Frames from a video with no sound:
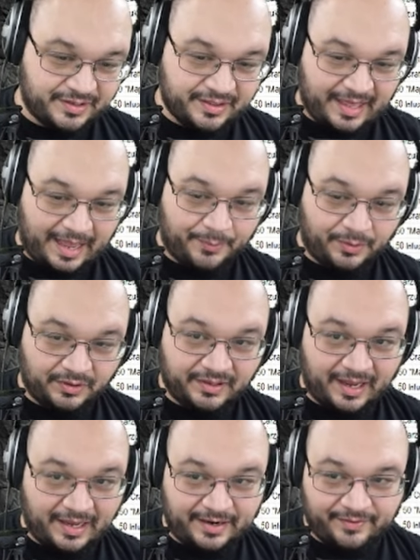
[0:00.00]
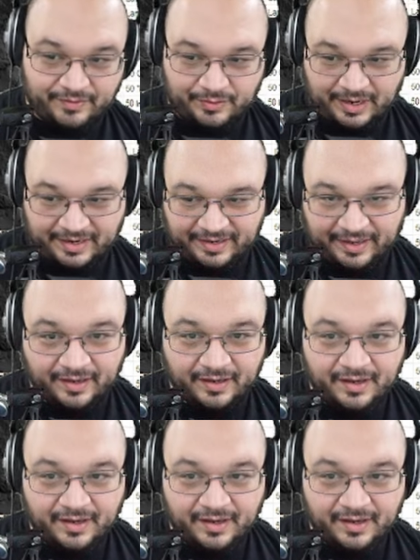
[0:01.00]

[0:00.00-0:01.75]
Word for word: that will kind of give you an idea.